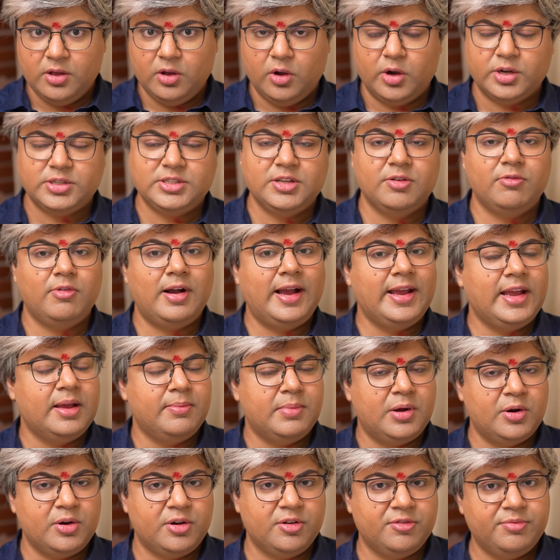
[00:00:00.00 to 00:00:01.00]
or say Y
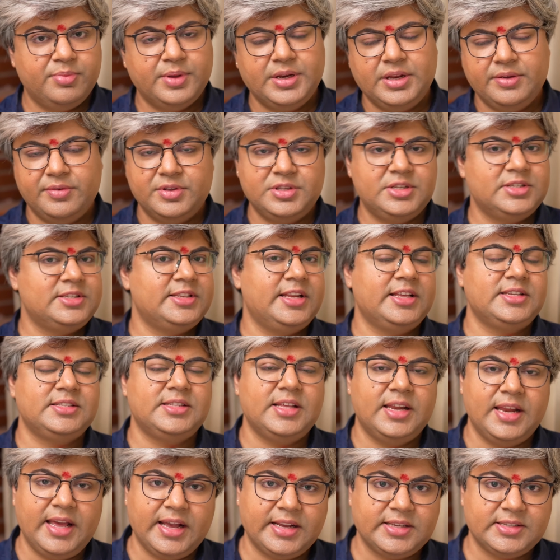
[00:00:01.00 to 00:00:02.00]
amount of money which is less
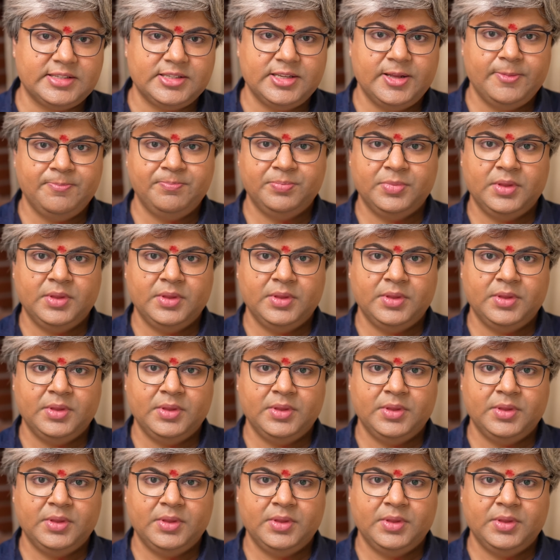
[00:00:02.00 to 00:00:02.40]
than X.